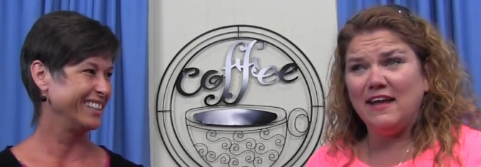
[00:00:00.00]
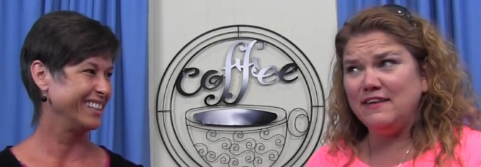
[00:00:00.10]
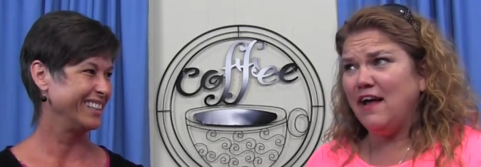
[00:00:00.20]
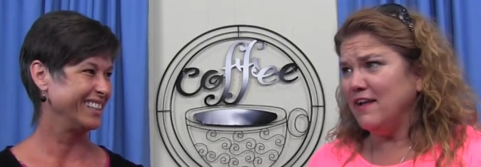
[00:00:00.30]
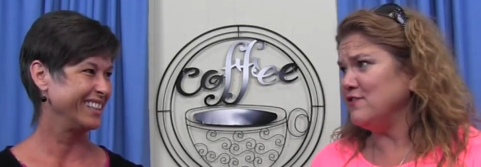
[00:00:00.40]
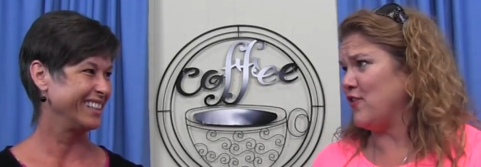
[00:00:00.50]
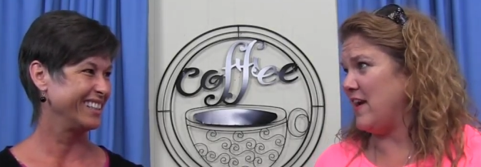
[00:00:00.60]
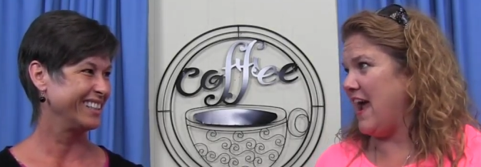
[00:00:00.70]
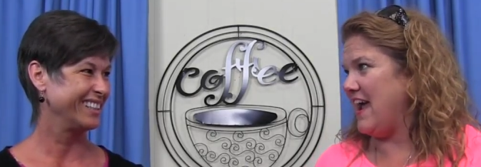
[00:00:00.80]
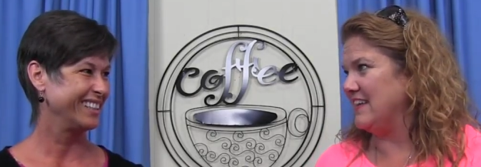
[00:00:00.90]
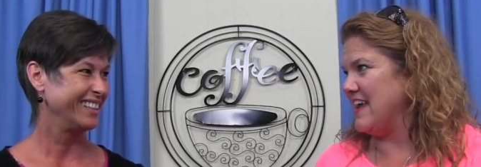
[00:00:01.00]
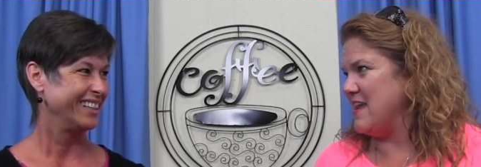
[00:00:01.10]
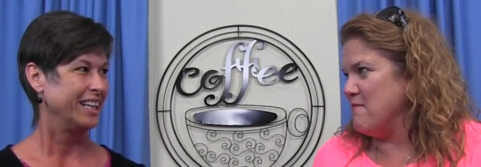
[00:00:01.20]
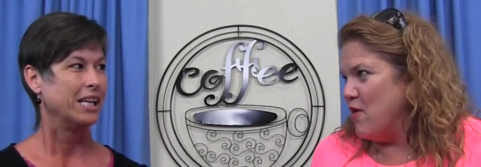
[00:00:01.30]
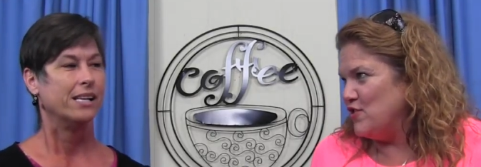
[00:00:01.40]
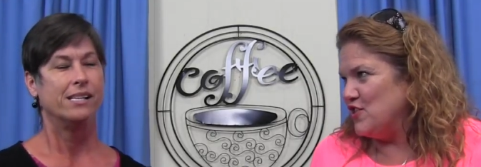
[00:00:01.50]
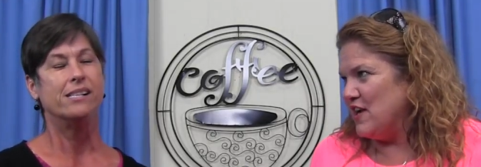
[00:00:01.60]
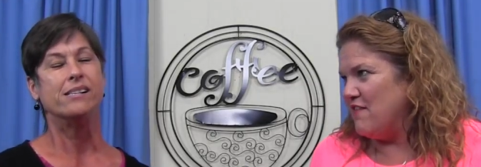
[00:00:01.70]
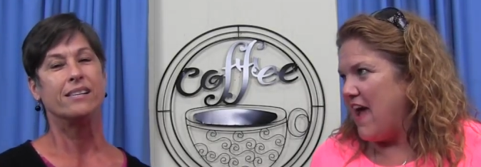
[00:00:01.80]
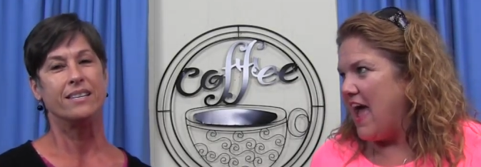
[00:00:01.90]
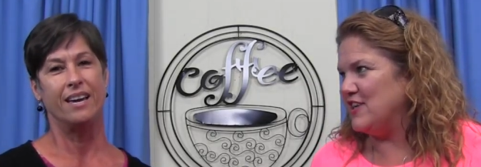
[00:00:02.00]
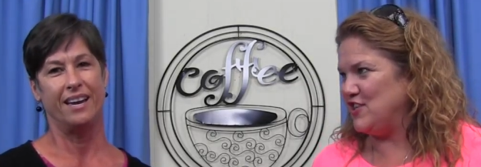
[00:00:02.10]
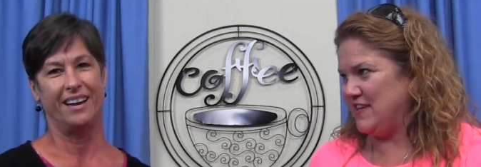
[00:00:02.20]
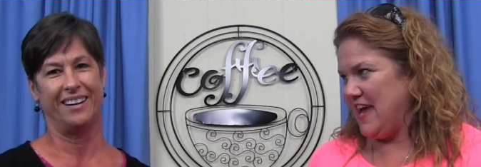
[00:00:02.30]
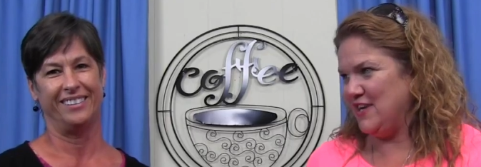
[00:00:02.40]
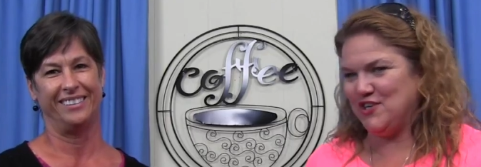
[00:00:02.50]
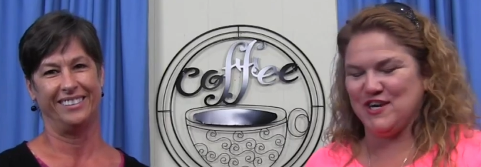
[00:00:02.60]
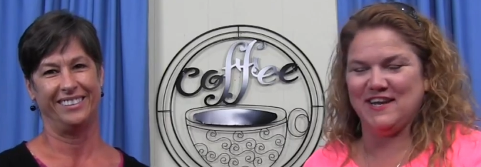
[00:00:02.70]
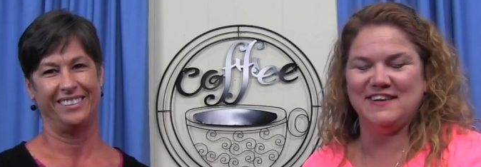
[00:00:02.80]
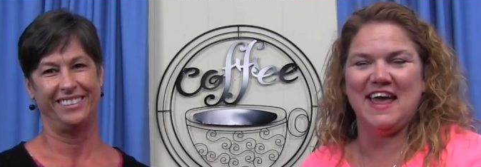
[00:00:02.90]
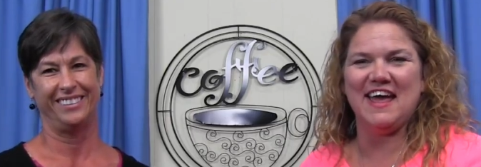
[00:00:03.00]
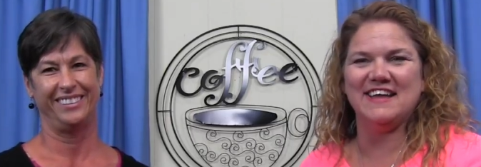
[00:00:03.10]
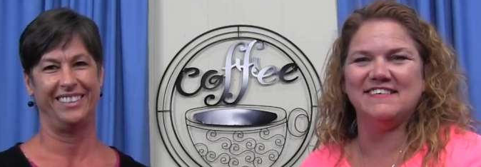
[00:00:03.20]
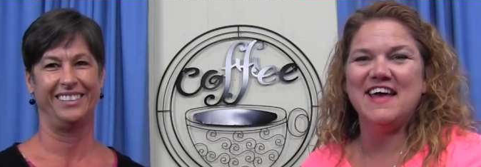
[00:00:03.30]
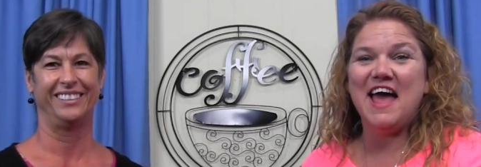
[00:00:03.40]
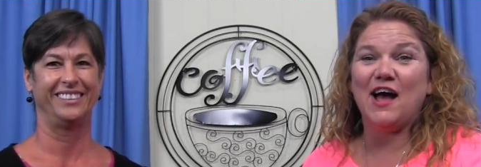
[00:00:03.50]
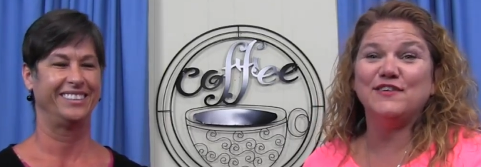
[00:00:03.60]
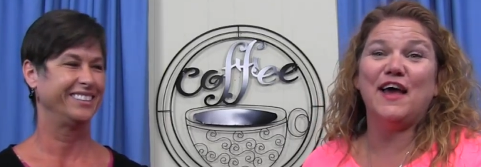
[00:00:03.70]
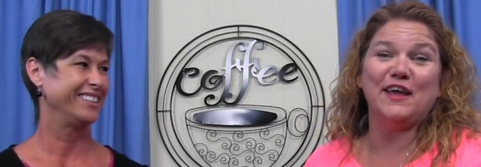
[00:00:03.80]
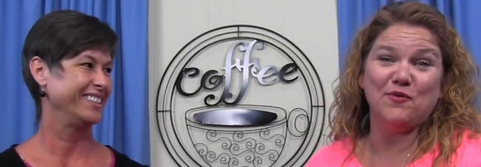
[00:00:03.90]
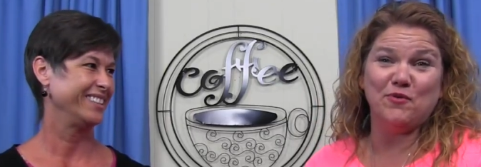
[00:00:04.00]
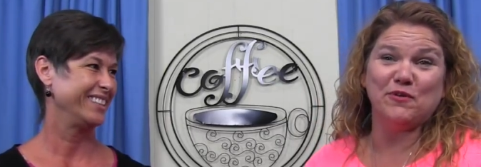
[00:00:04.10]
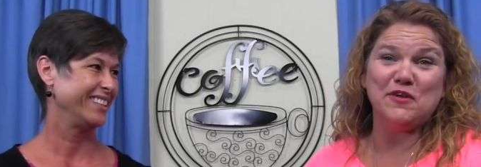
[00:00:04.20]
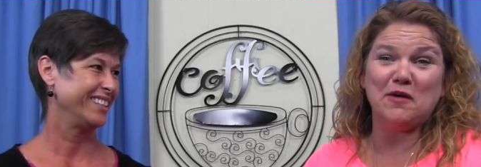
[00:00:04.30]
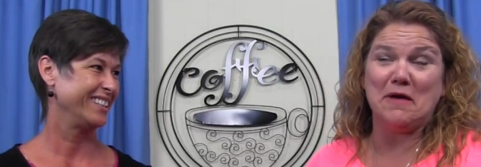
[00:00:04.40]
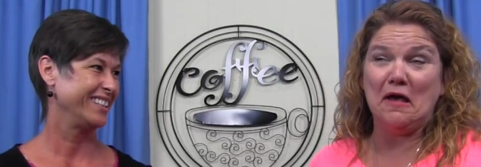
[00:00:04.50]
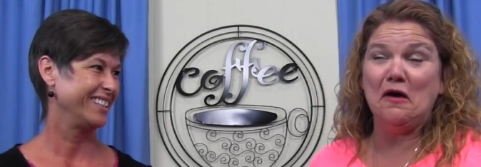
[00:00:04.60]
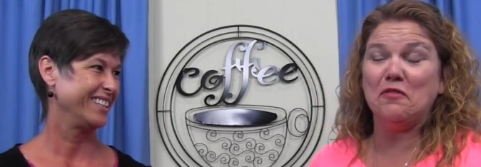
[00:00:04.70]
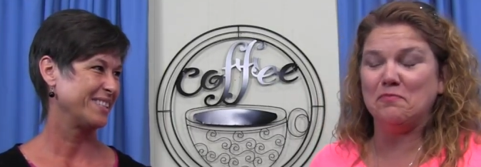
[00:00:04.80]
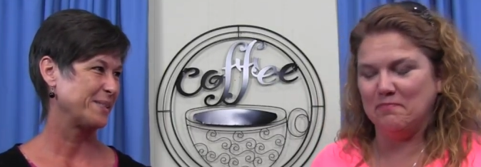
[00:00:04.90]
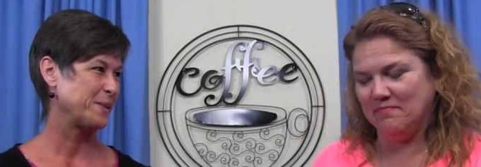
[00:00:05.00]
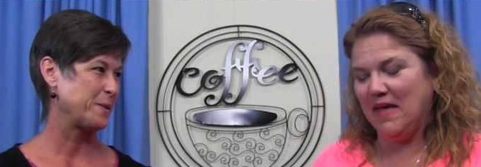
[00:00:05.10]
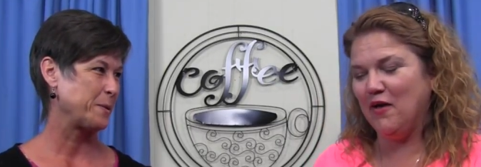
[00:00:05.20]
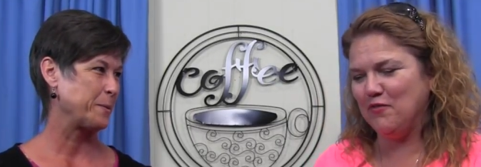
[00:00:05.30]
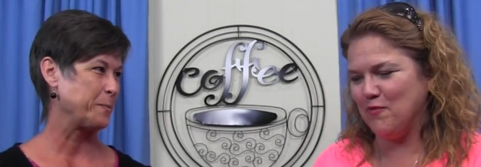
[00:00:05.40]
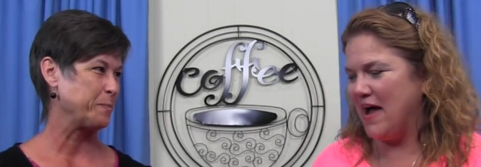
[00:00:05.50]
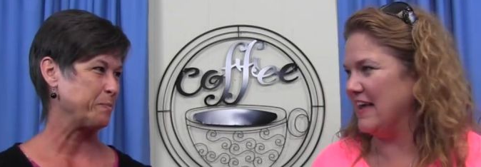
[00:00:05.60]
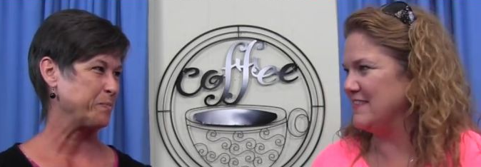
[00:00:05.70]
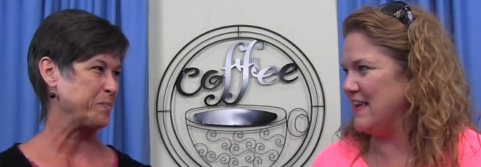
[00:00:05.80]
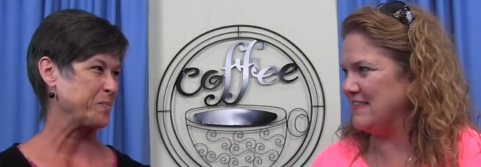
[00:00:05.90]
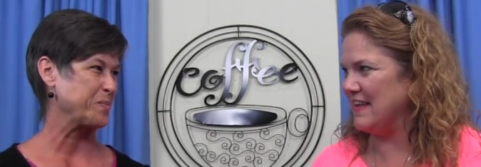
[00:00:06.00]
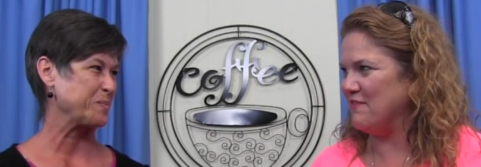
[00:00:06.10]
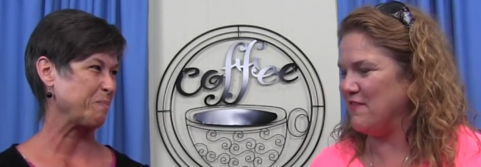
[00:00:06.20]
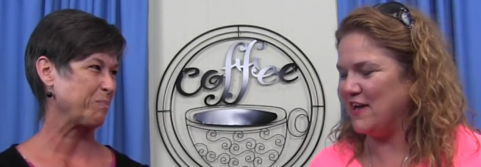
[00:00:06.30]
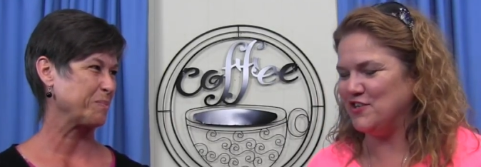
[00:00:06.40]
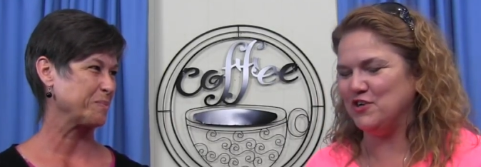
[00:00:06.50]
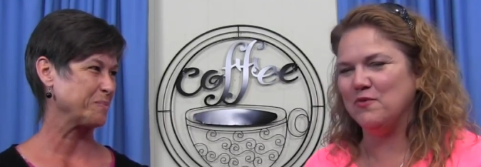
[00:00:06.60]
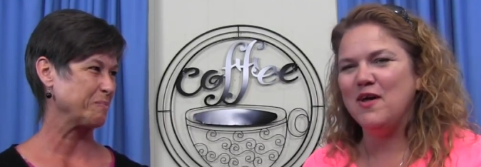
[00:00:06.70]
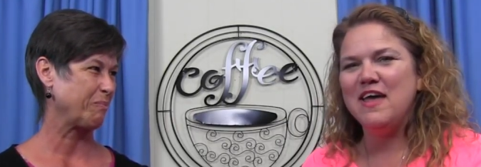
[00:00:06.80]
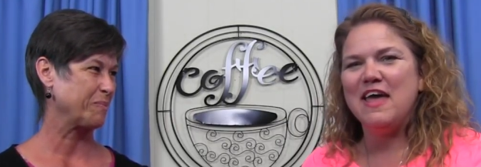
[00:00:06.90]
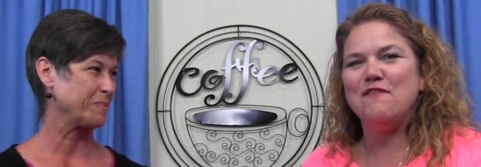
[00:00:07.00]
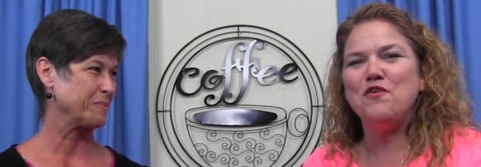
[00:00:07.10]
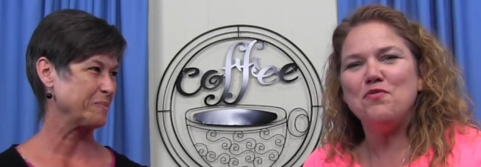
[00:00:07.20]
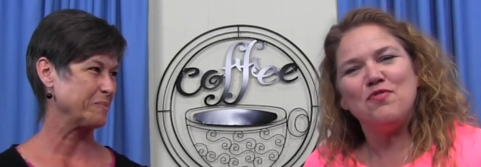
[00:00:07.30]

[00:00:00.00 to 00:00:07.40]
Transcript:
Speaker 1: It does create an emotion of agitation. Yeah. And yeah. I'll tell you, when we're talking about health-wise, does it affect you? If you